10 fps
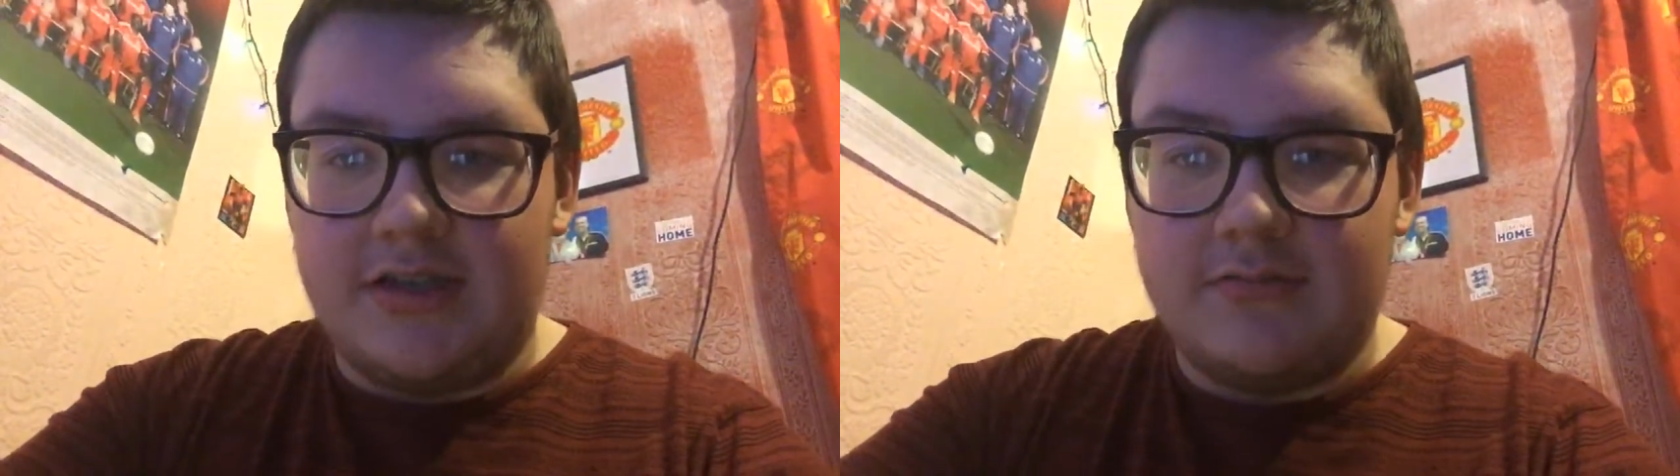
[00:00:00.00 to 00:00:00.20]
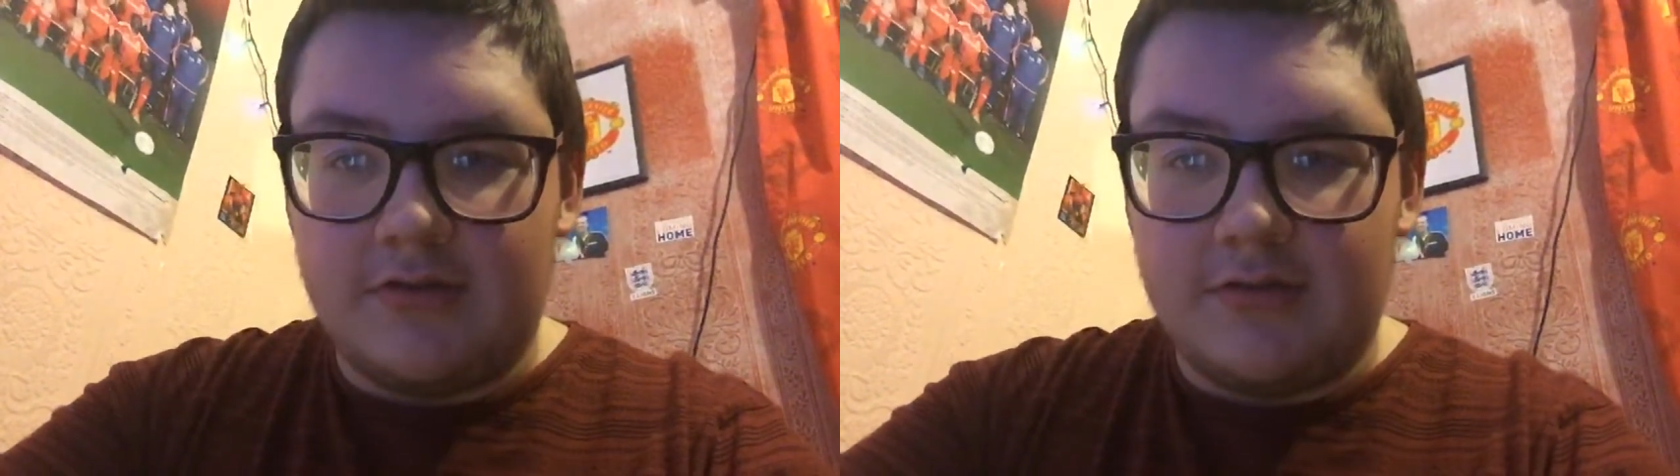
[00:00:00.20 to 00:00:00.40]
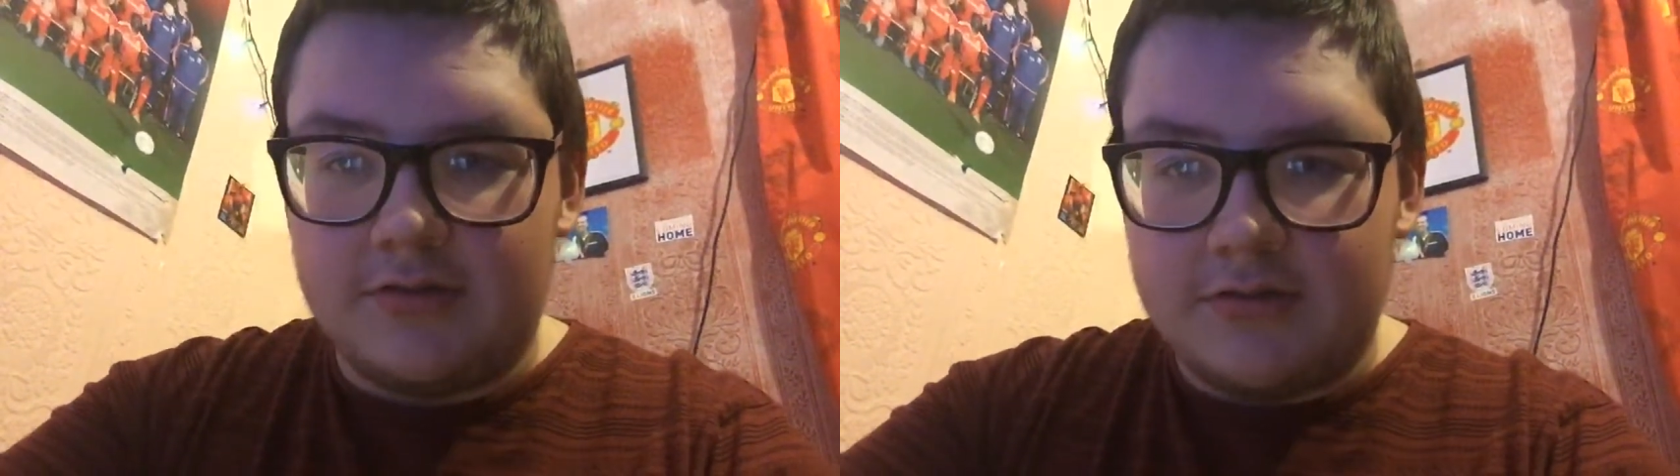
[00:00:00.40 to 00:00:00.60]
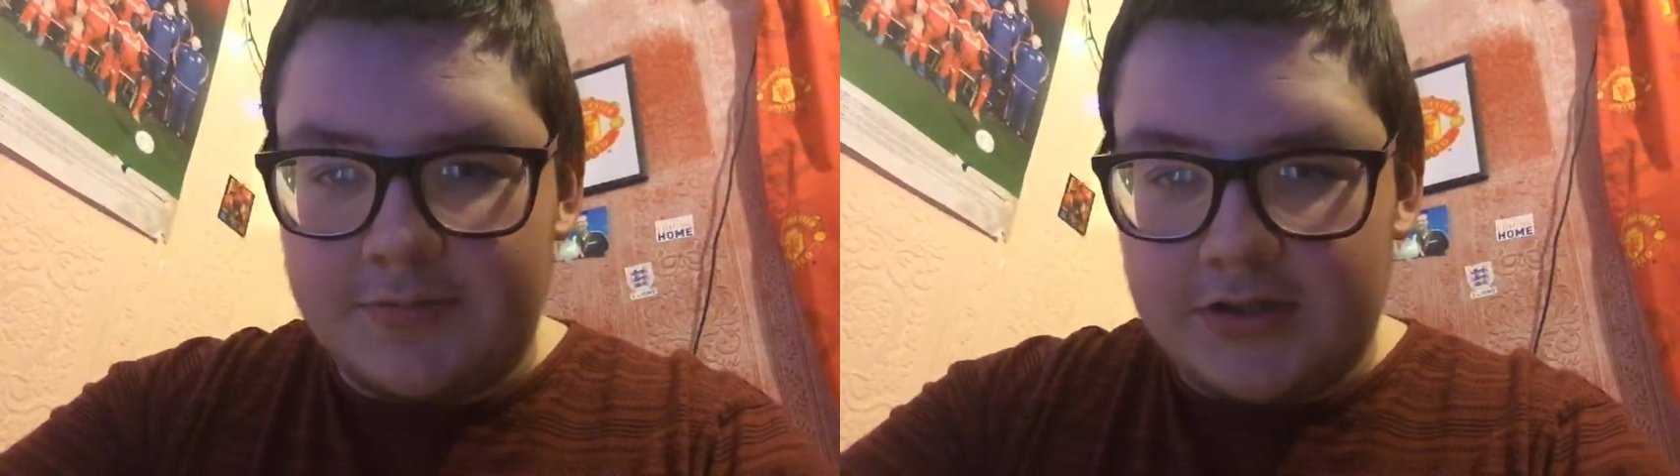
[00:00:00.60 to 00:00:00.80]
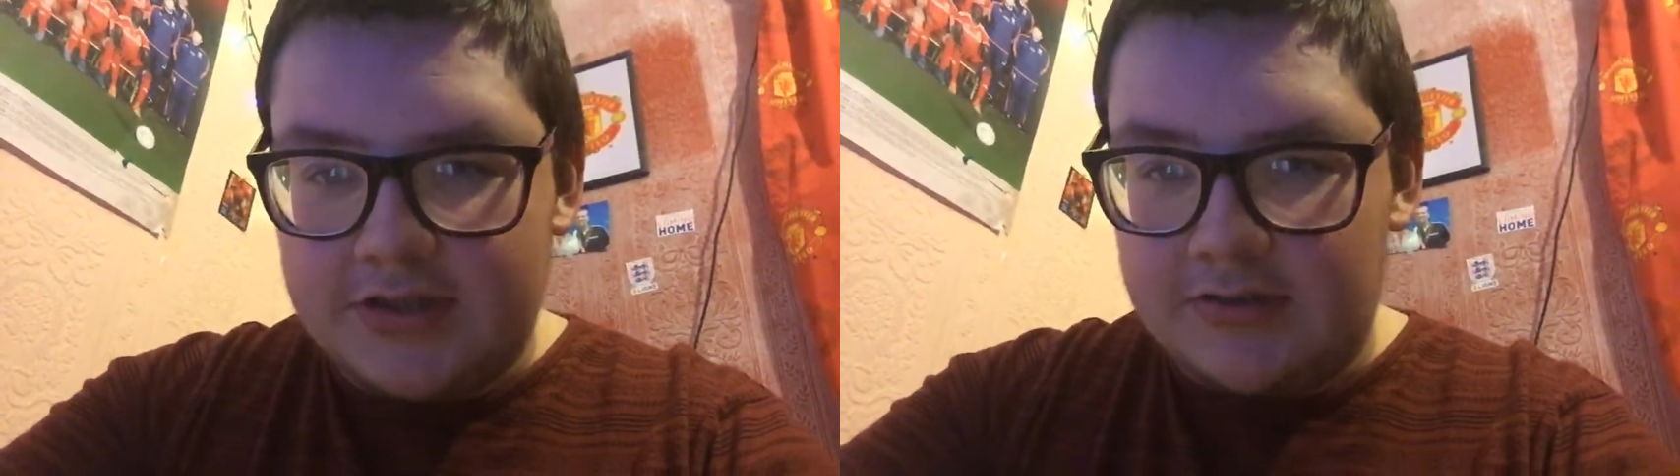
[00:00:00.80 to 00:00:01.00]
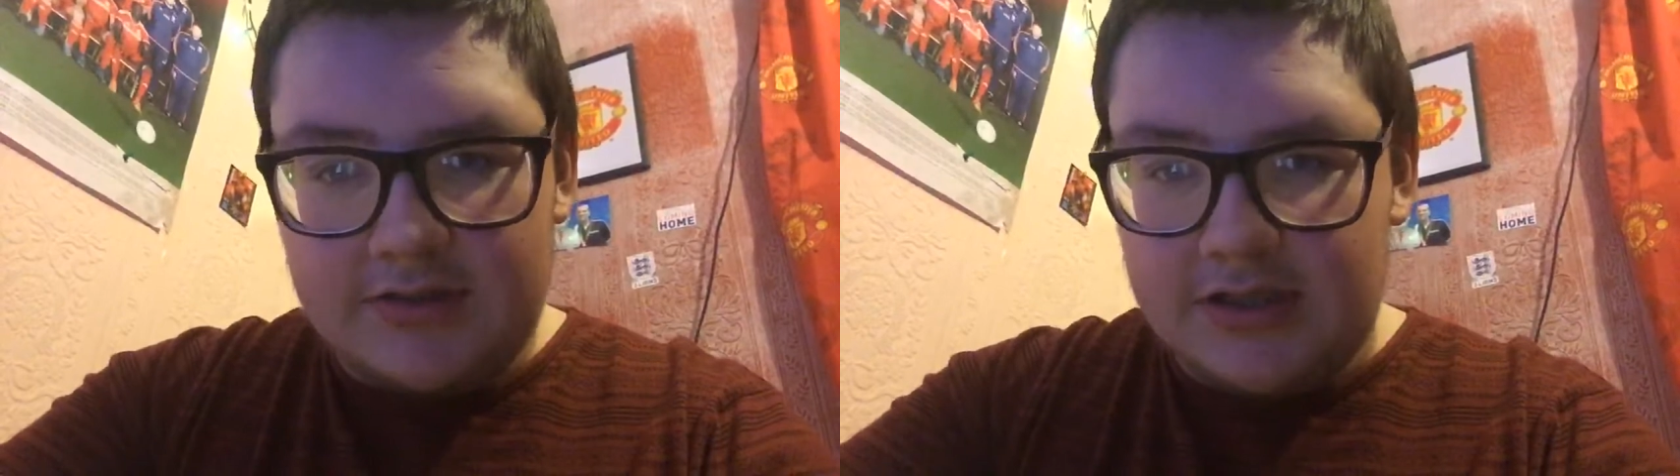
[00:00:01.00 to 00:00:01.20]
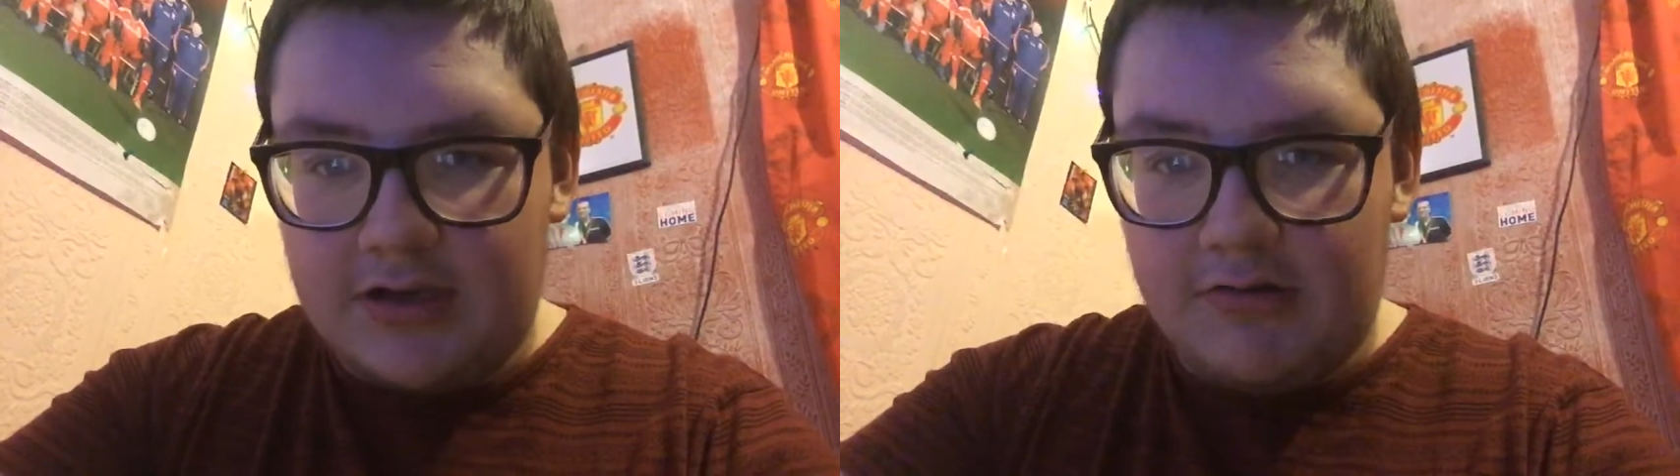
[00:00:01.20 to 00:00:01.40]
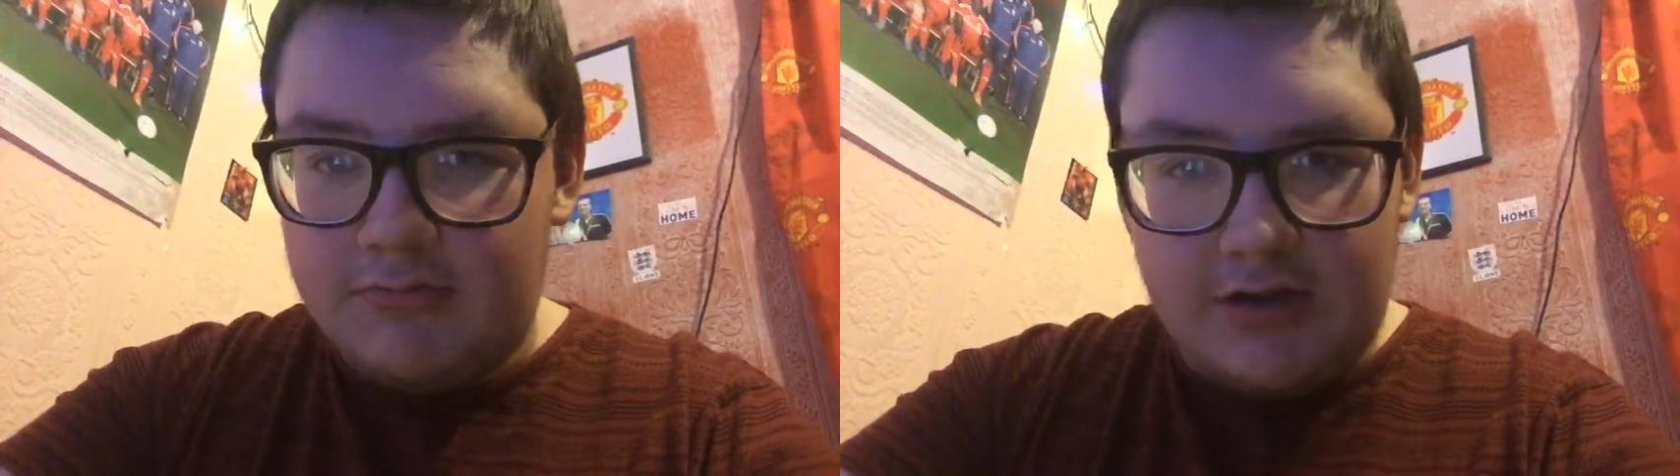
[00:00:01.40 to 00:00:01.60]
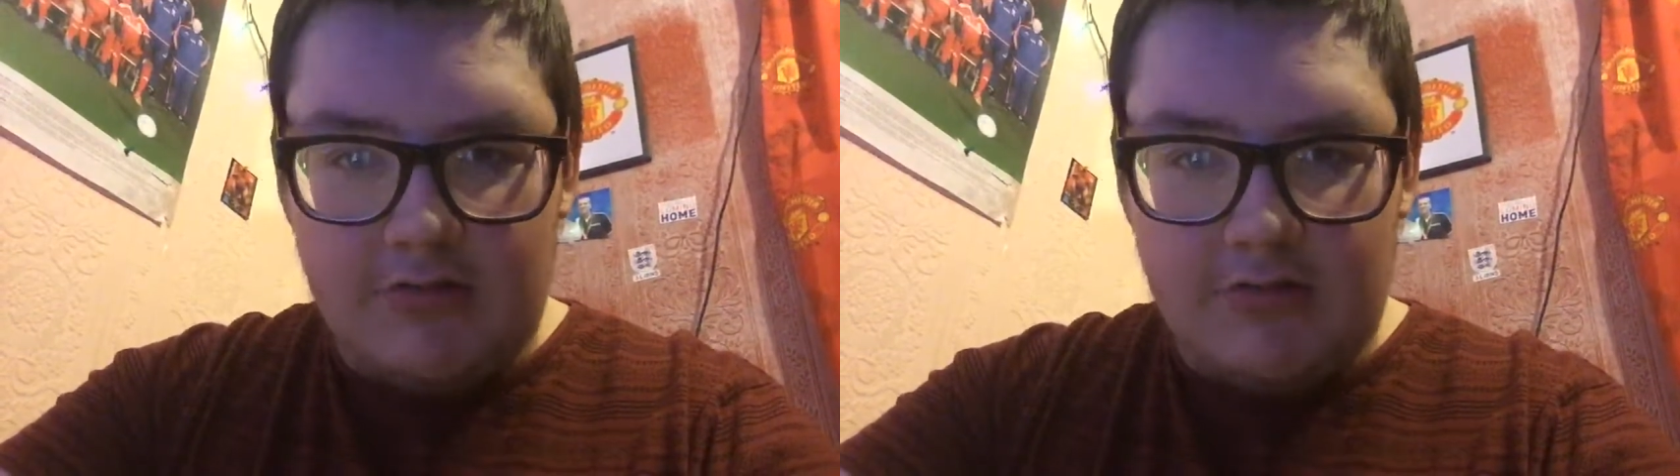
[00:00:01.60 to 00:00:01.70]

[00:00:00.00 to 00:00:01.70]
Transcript: Oh no, I don't support Chelsea. No.